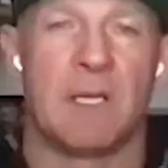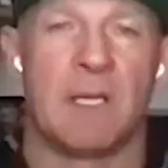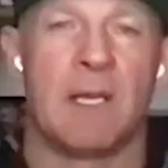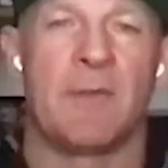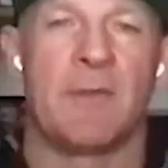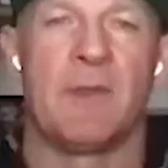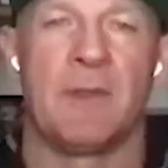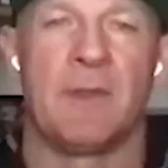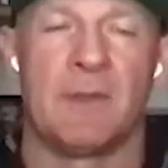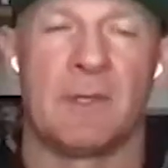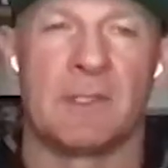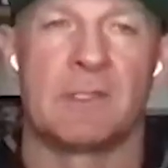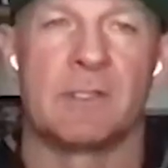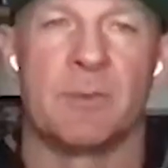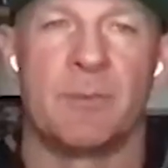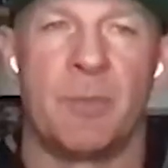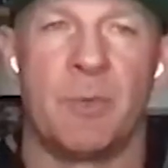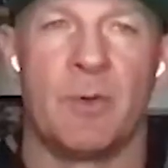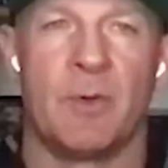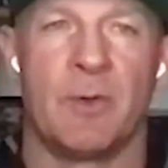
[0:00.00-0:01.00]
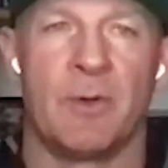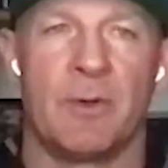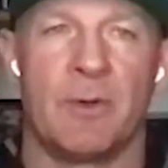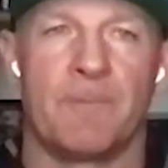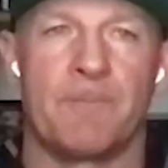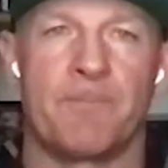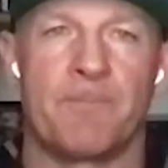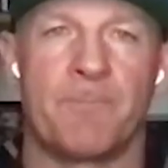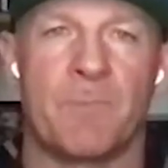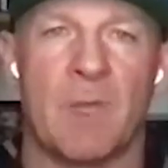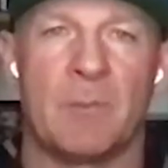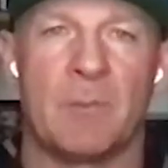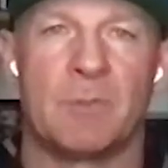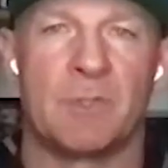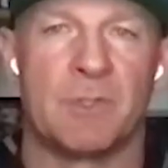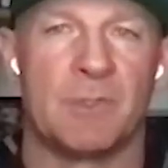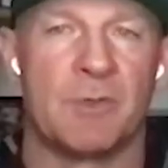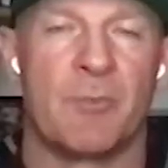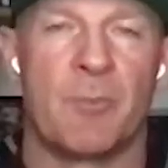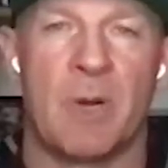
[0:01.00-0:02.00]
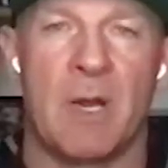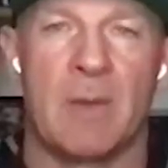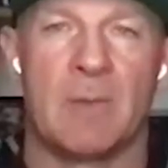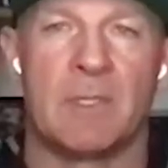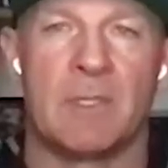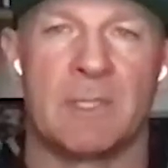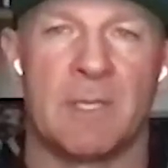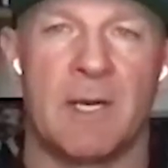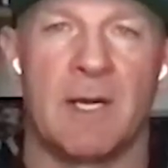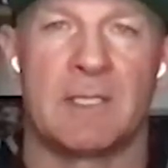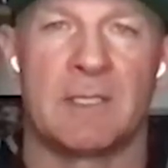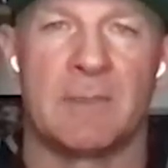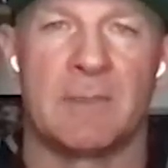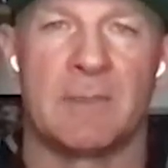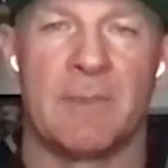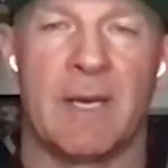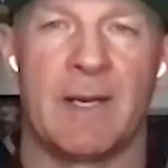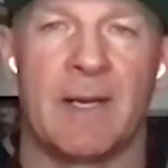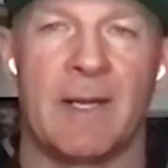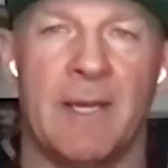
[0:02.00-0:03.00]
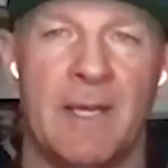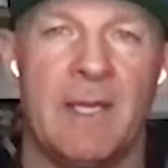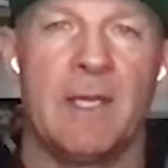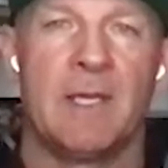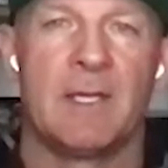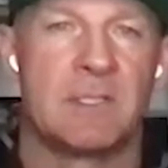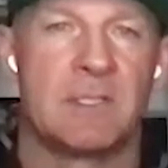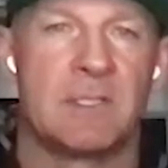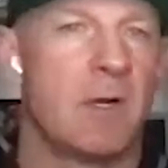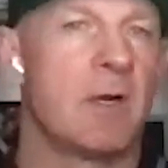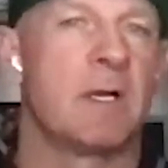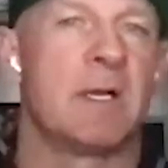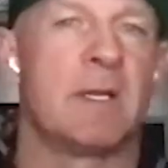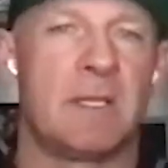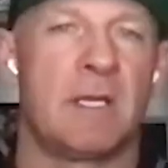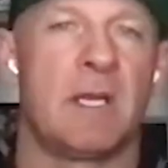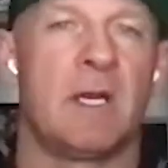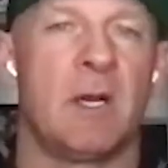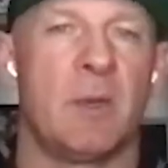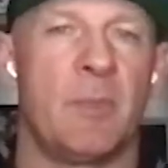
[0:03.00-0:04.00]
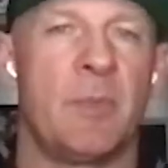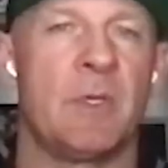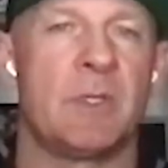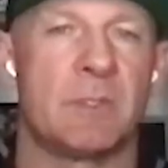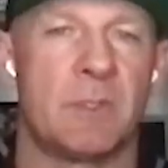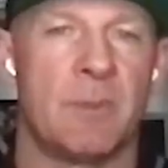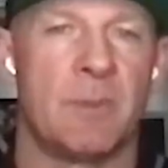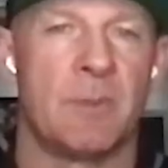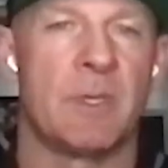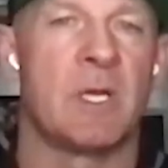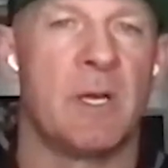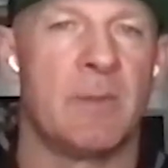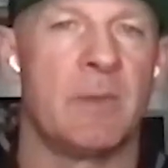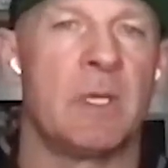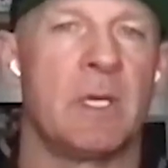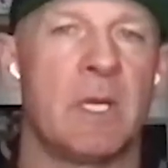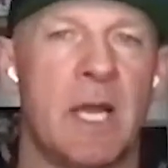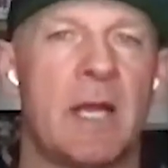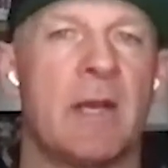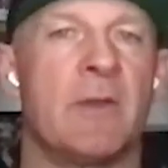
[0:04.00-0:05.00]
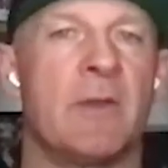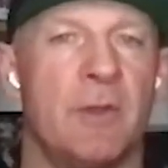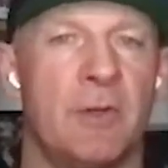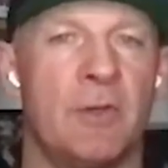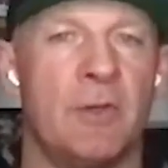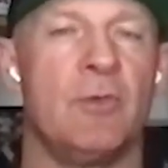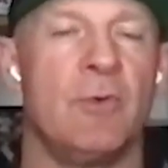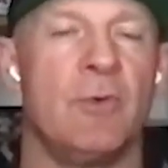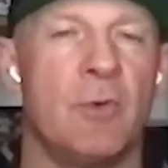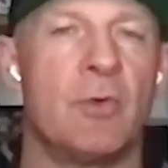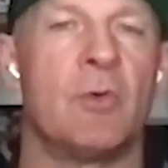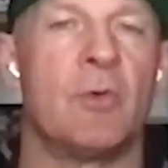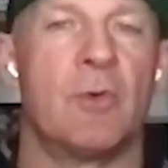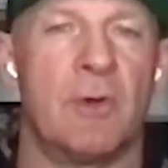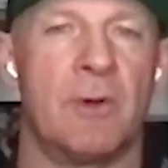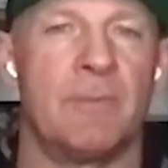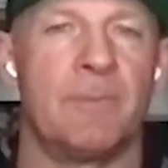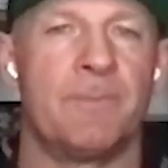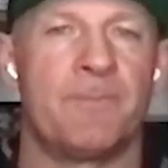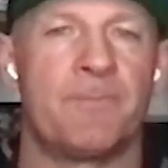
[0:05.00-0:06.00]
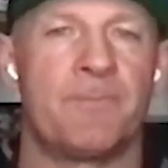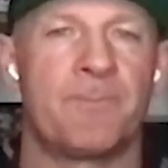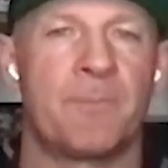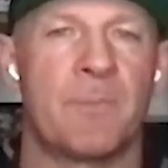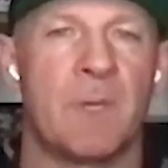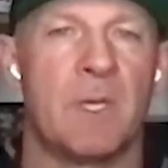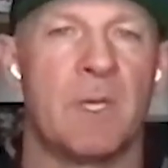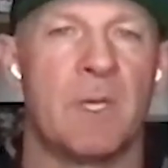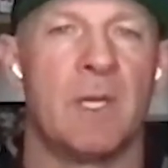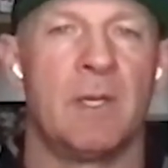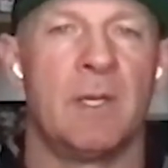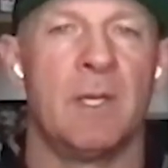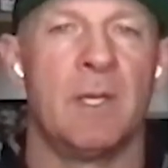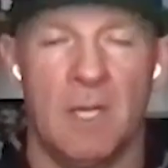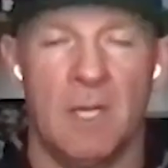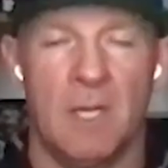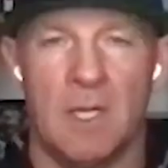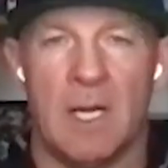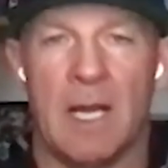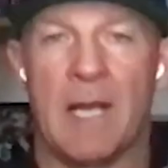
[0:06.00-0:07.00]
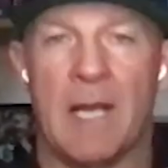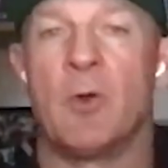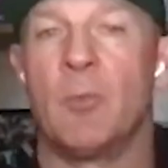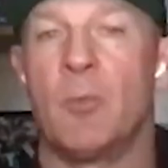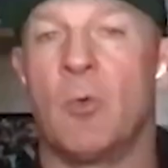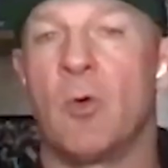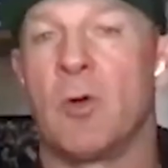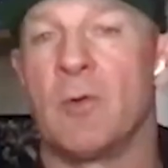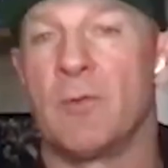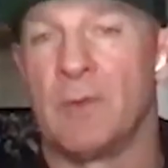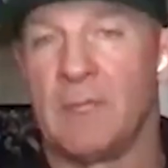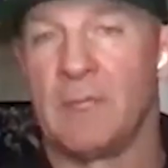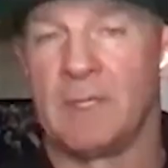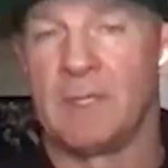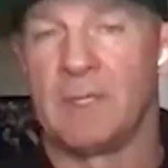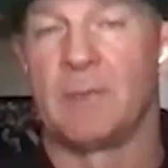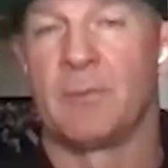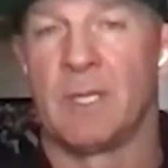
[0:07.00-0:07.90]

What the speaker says: I think this is important. I'm sure you've probably talked about it. Targeted therapies are becoming kind of the new norm. And I know more of it in the